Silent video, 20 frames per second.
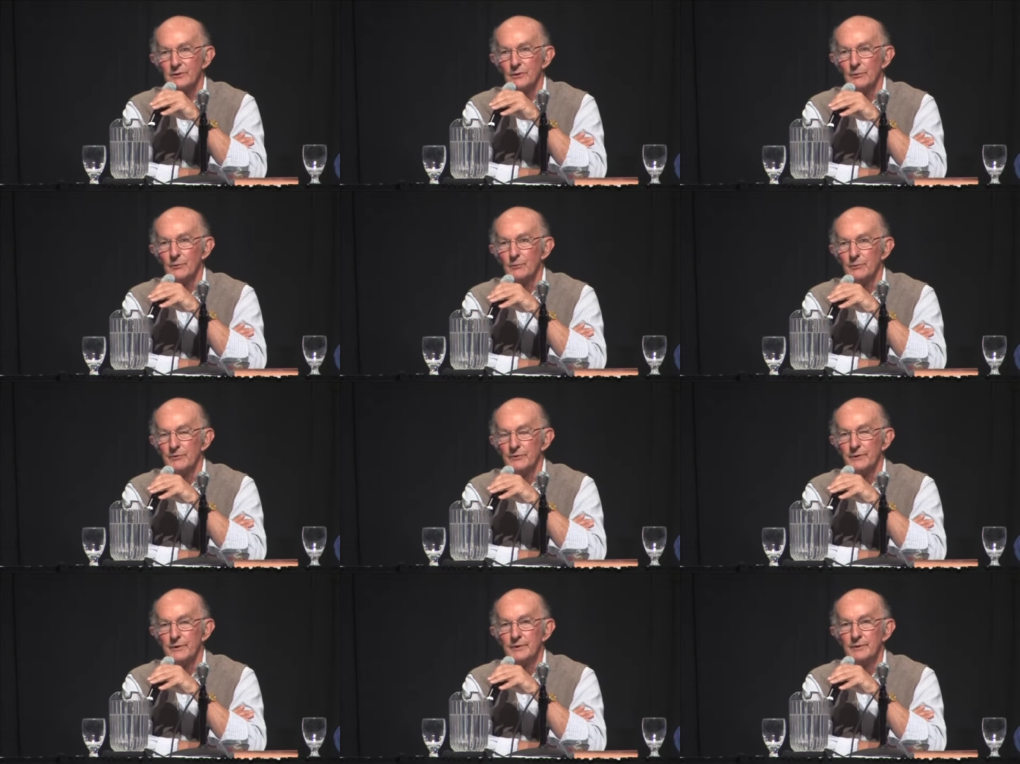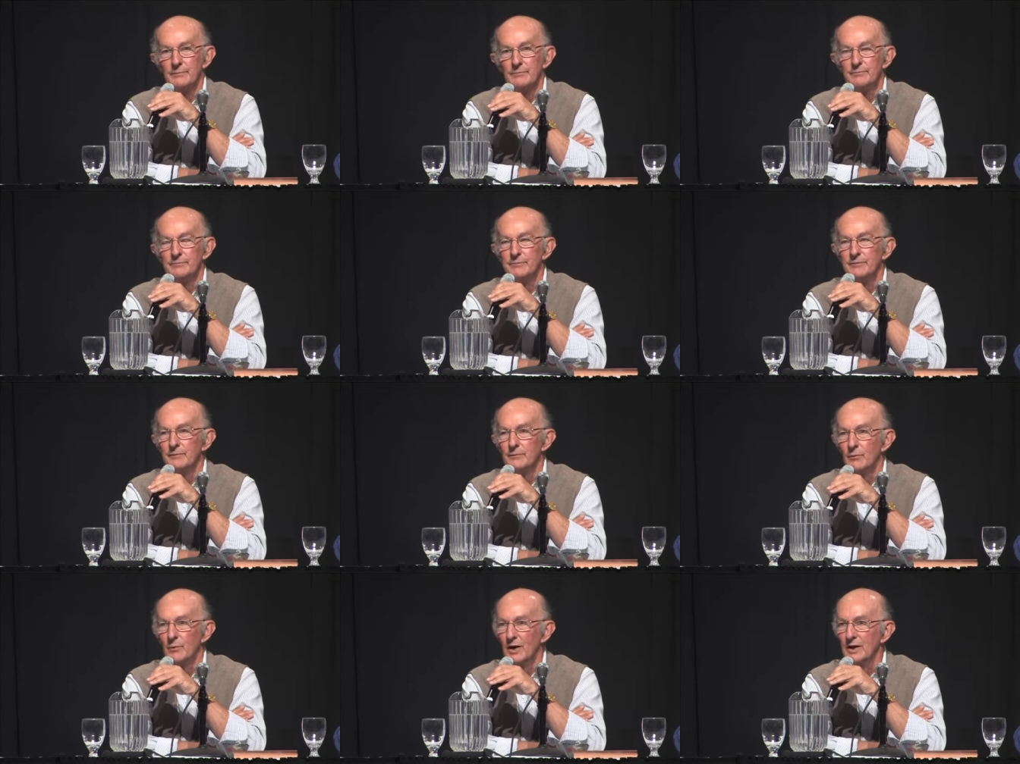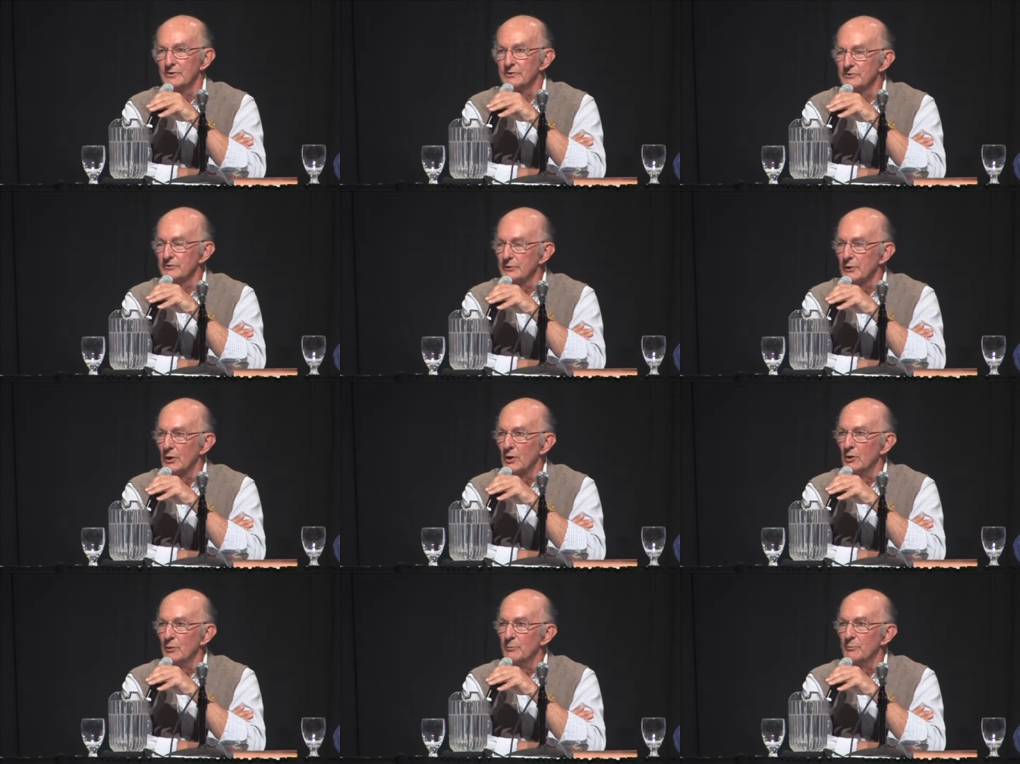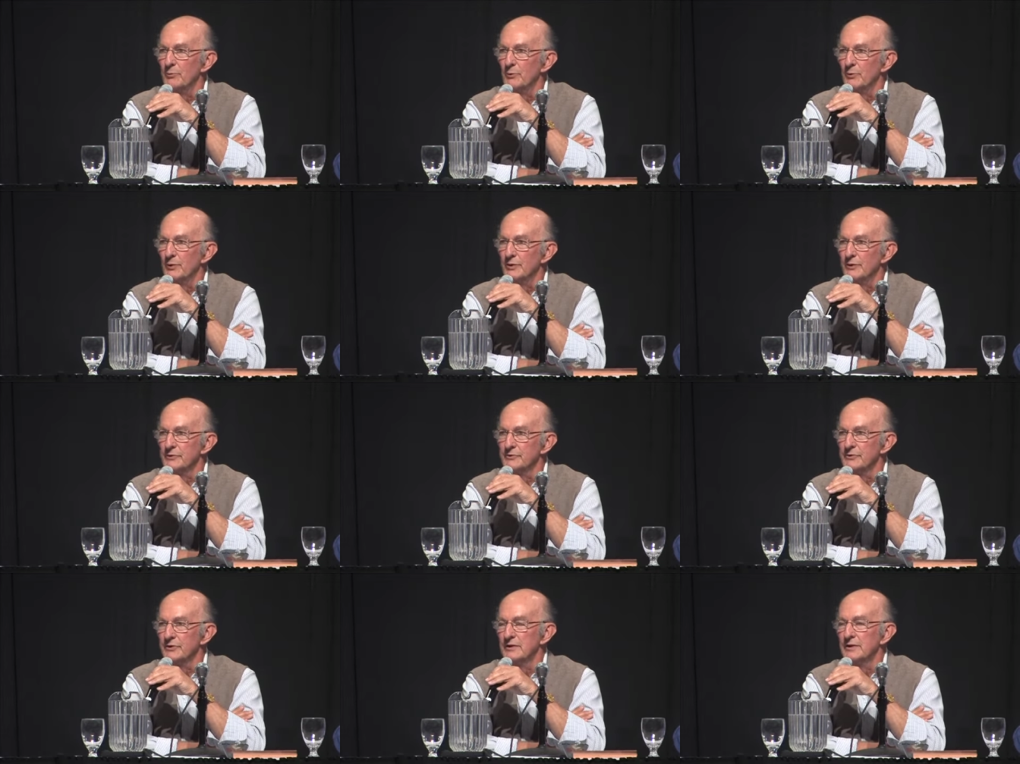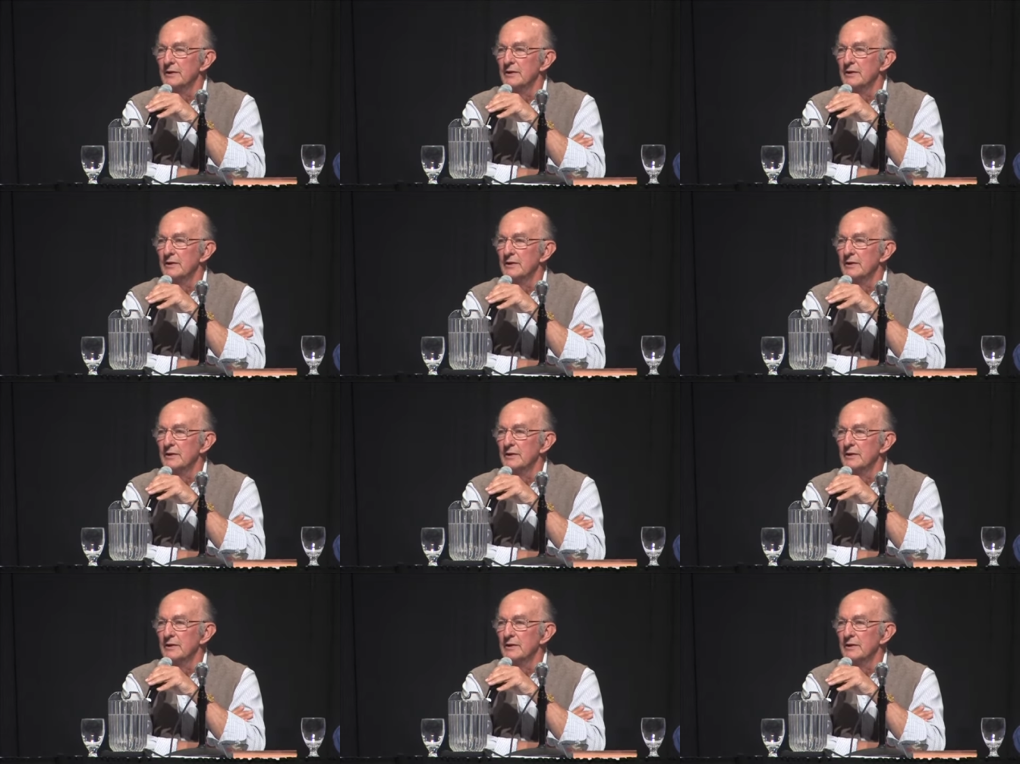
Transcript: The the West Slope was